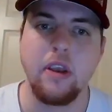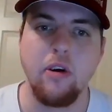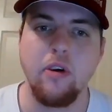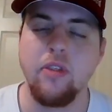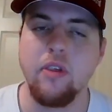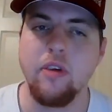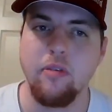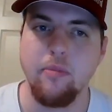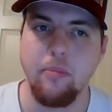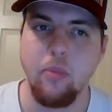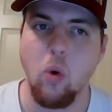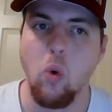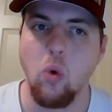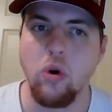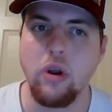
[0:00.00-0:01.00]
during this
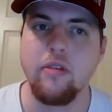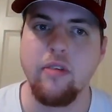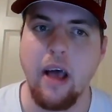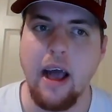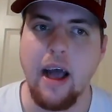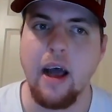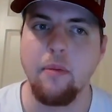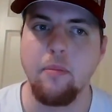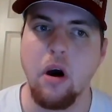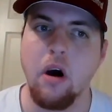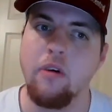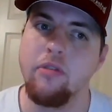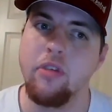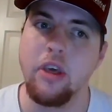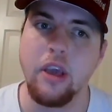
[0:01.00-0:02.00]
important time
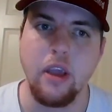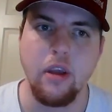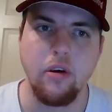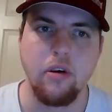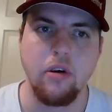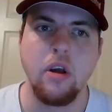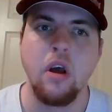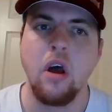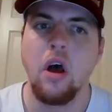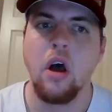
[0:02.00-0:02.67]
of the year.